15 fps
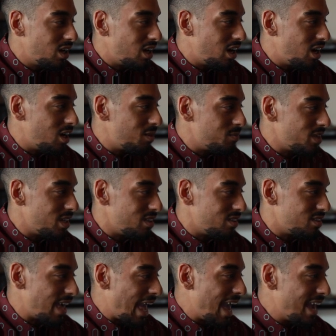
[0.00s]
and
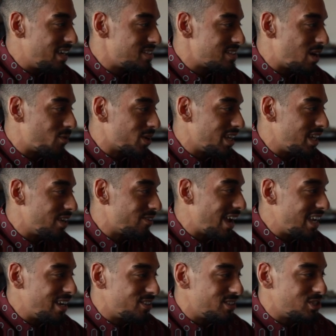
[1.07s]
the haze that we're getting
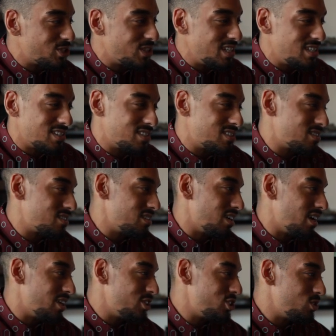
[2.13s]
right here in the trees, it's
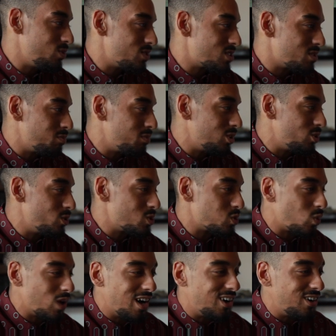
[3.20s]
shooting some blue as
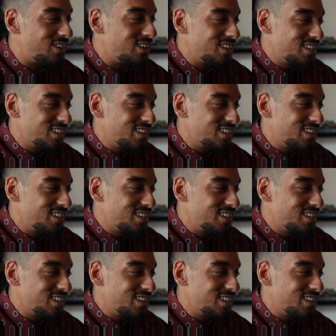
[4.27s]
well.